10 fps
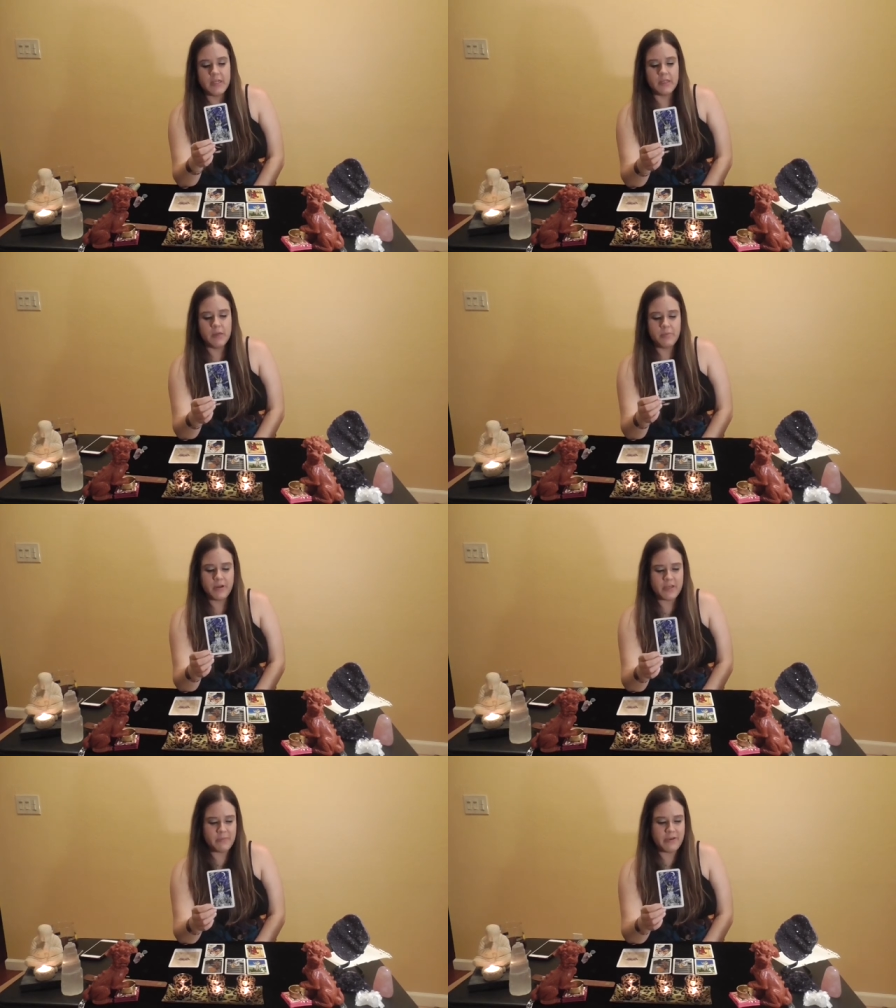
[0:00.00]

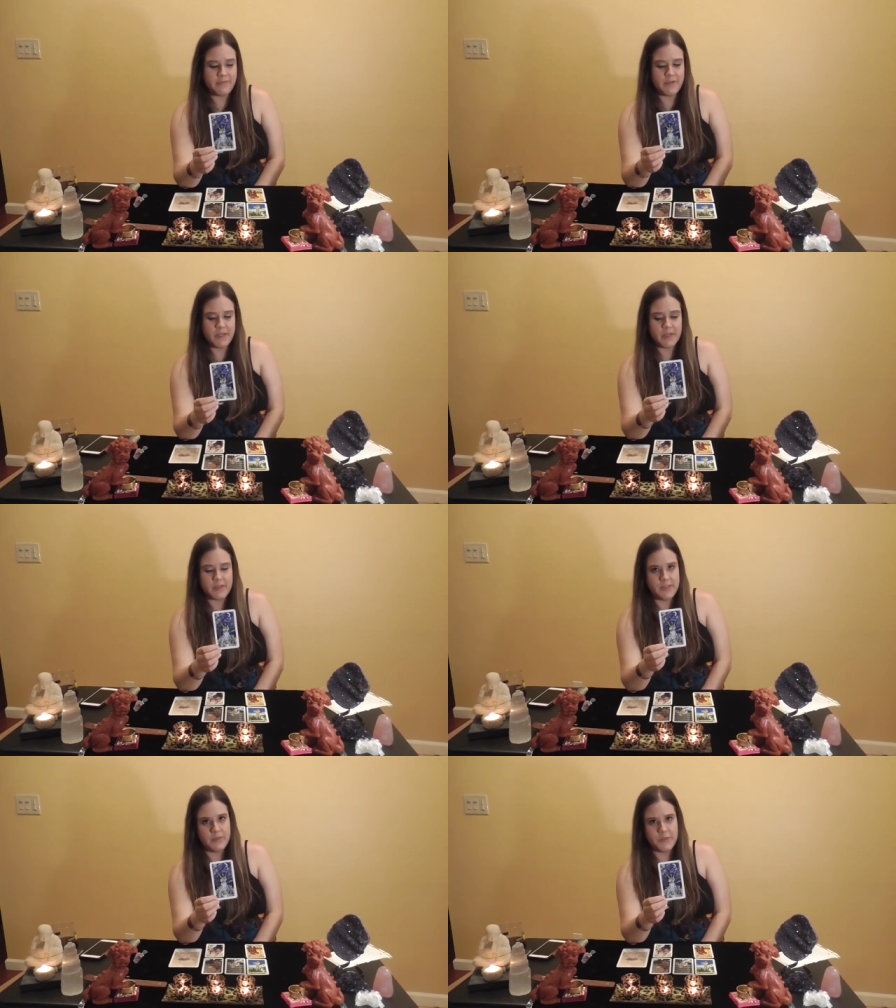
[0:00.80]
Libra, you may feel that
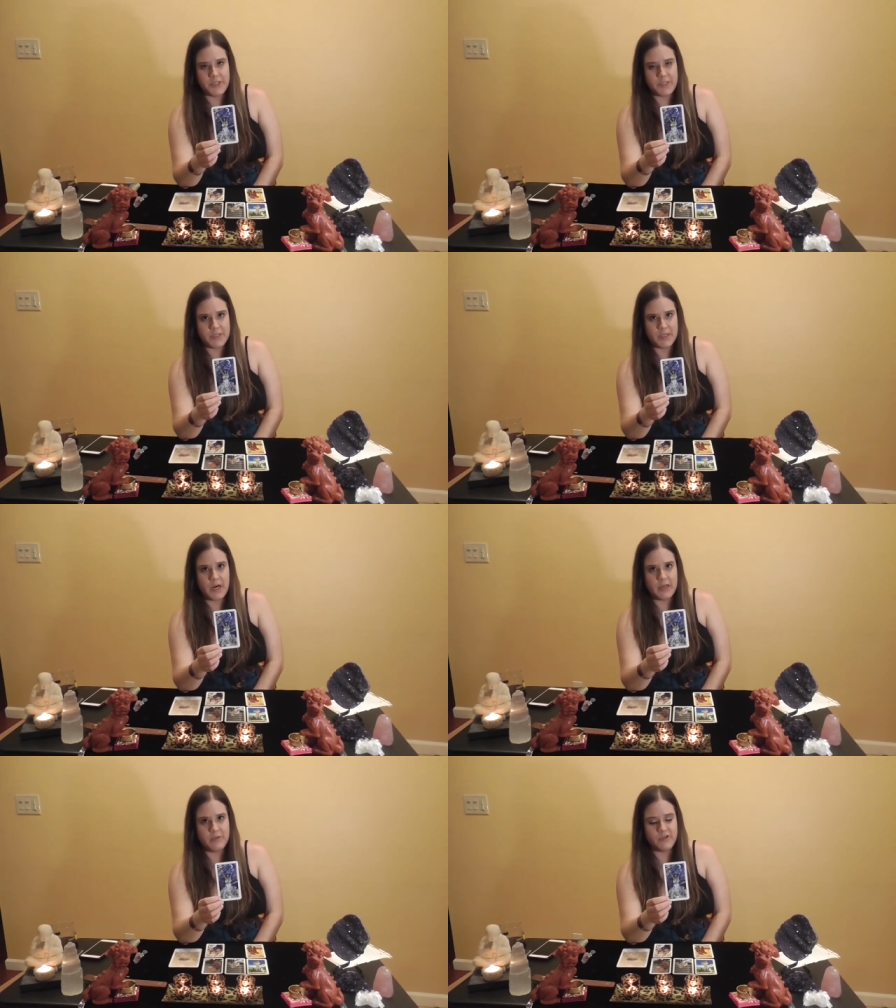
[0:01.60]
your intuition has
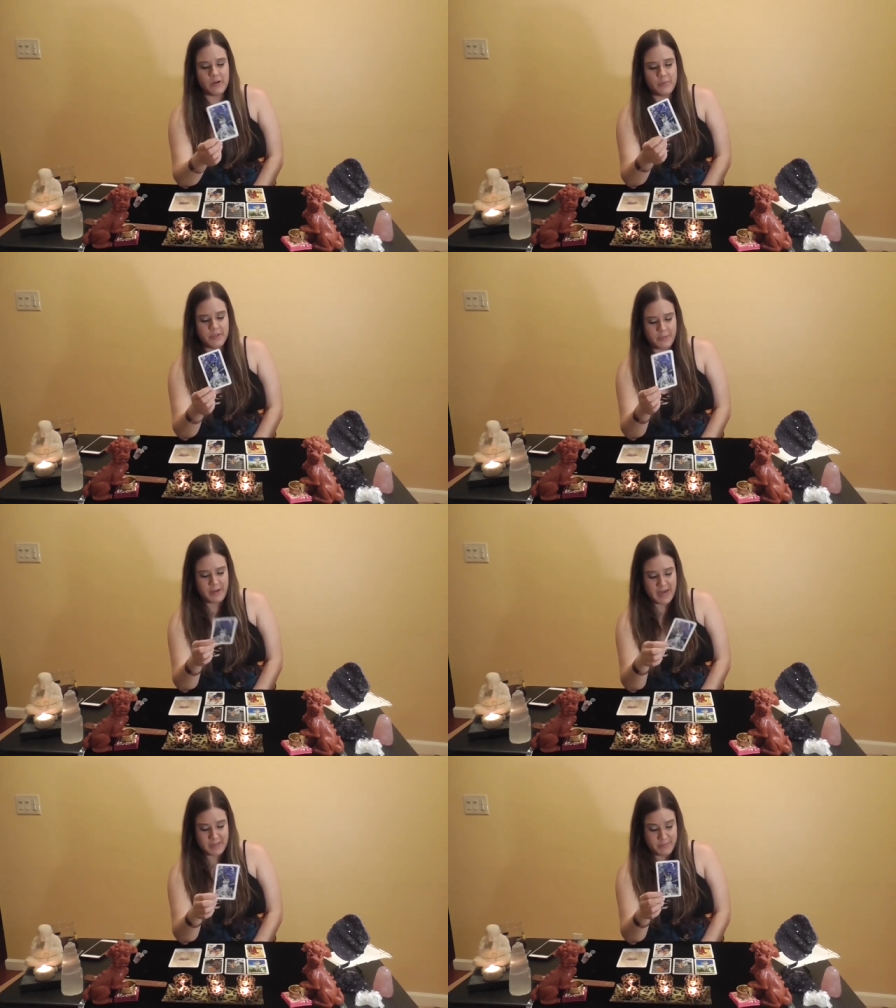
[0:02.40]
got you in trouble in the
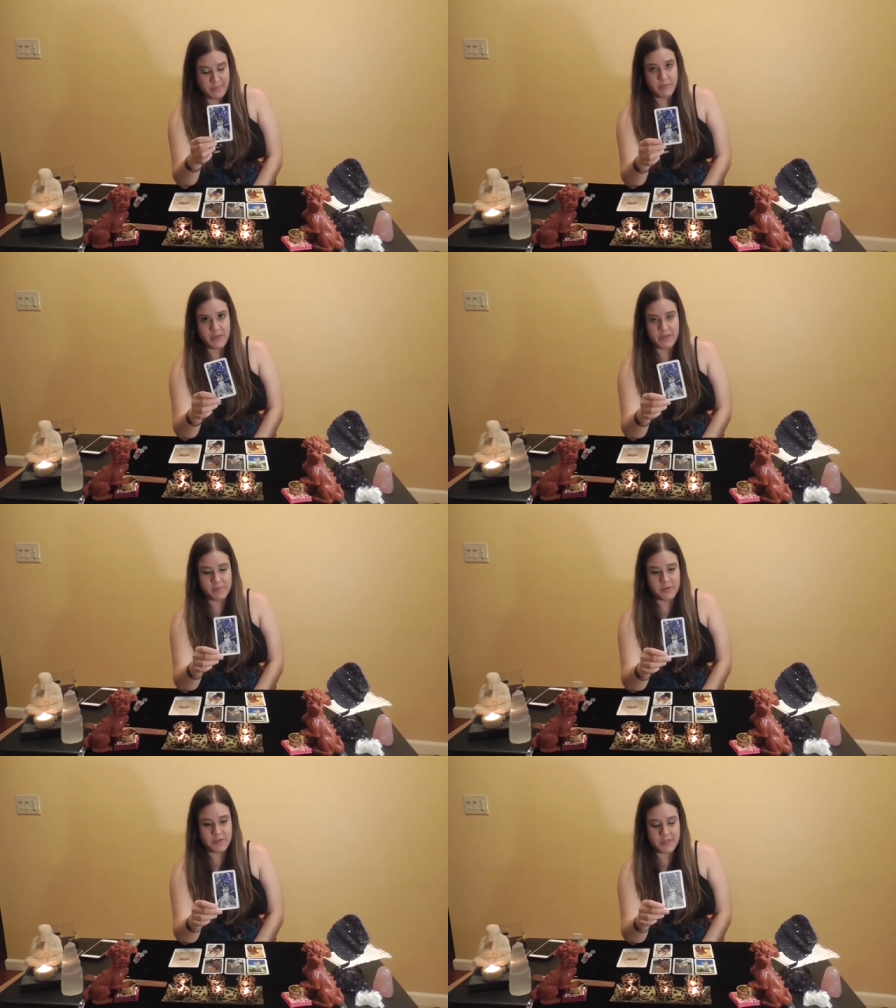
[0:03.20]
past, maybe with this
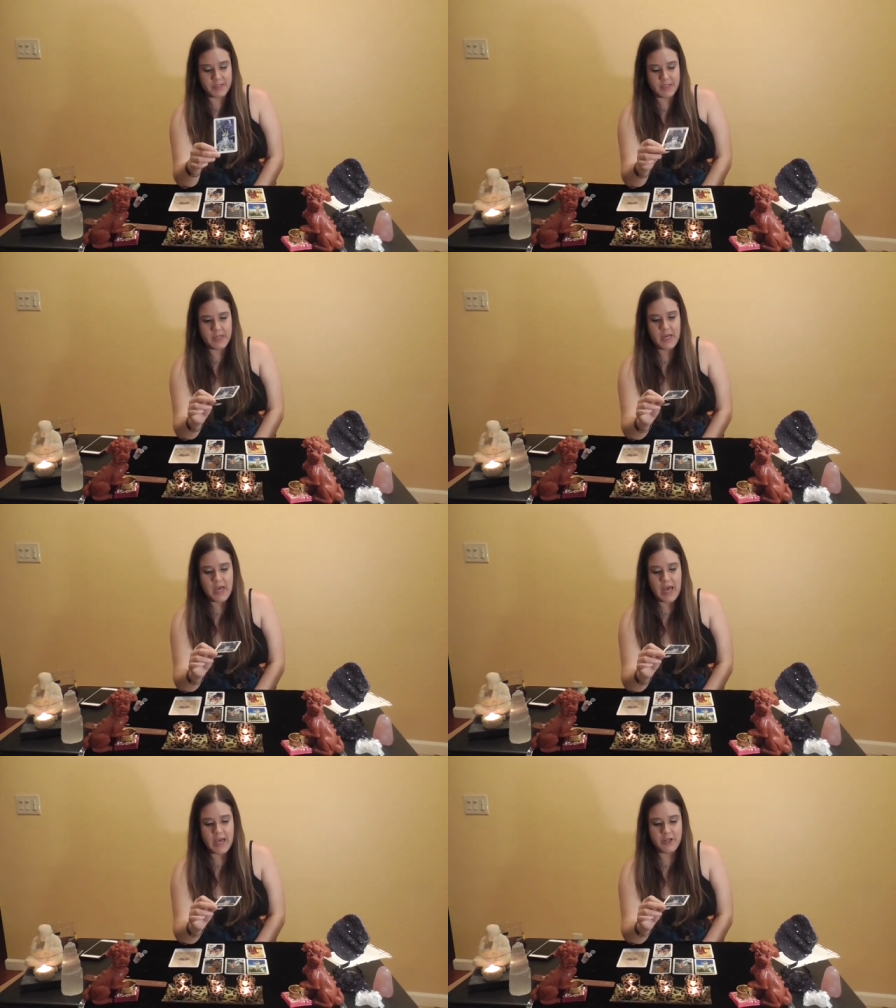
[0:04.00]
person,
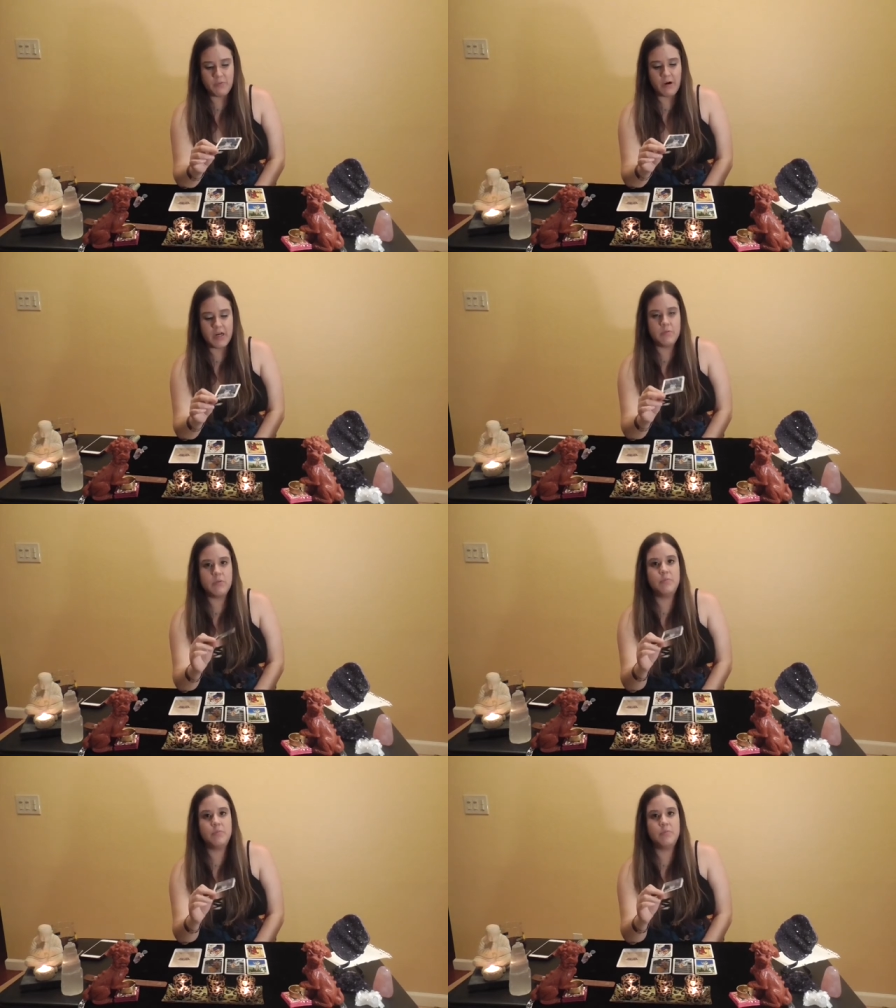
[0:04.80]
and you want to